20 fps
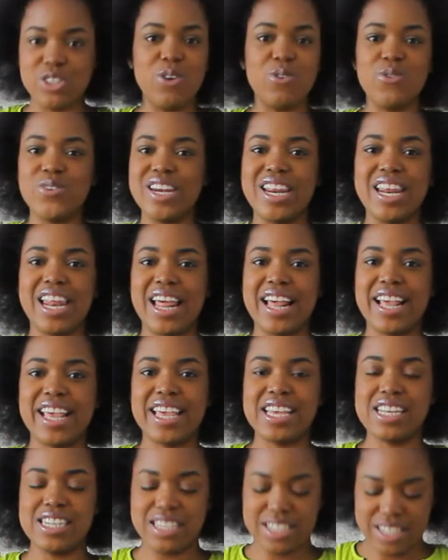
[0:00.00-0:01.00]
don't really
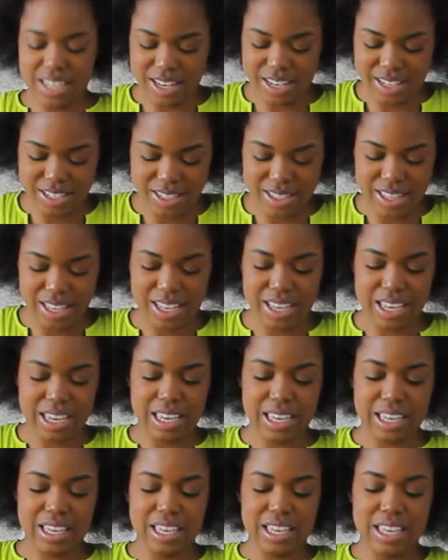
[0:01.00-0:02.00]
like it. I just
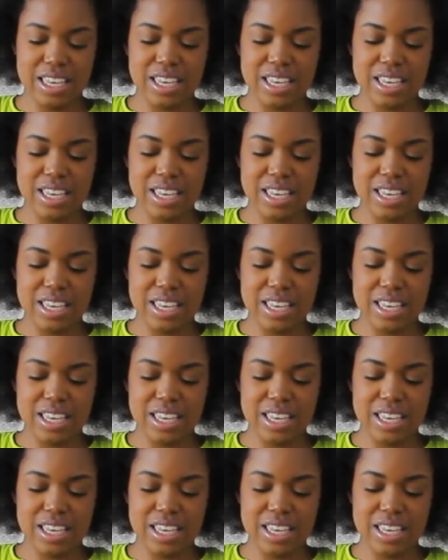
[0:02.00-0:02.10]
think